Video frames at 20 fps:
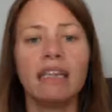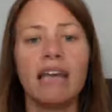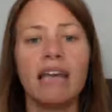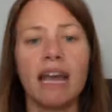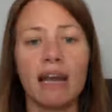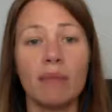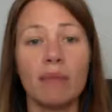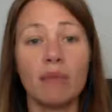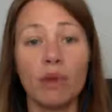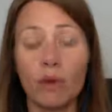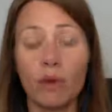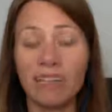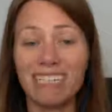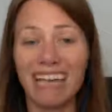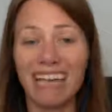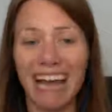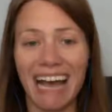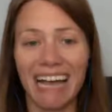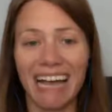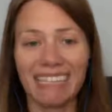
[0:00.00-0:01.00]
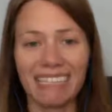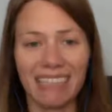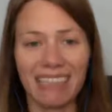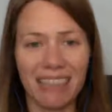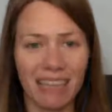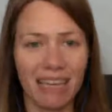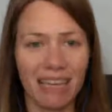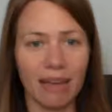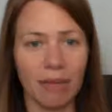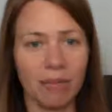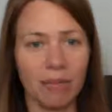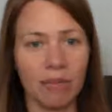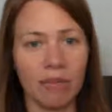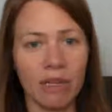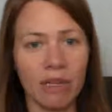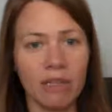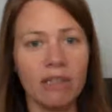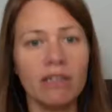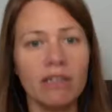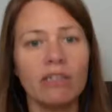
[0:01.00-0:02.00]
and I'm going to ask them
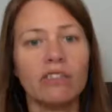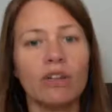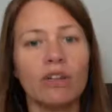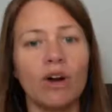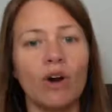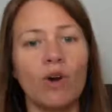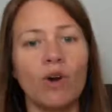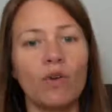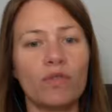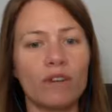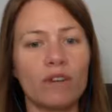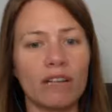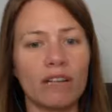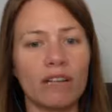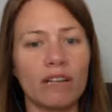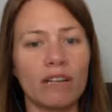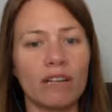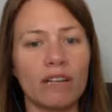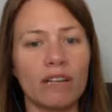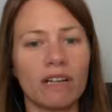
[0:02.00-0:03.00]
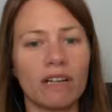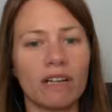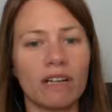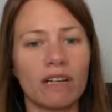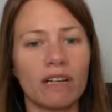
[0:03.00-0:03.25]
to overlay